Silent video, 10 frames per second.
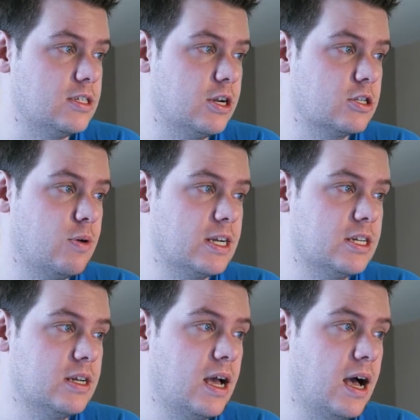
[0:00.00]
serious
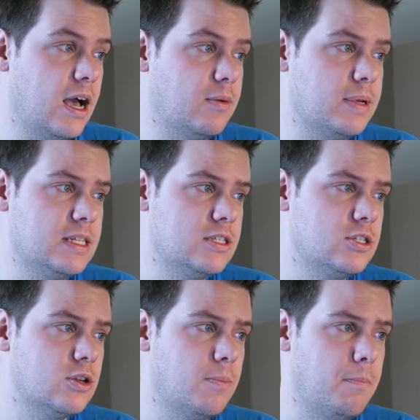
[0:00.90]
question,
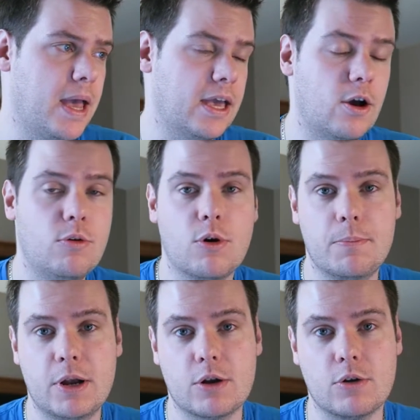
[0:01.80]
Heilmann's Mayo or
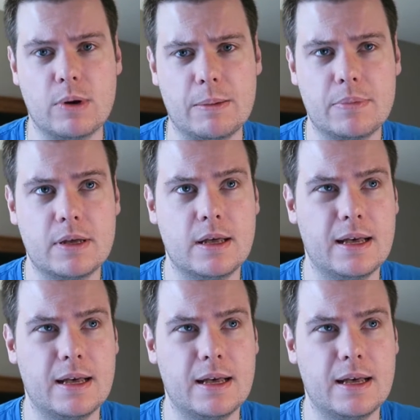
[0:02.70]
Miracle Whip?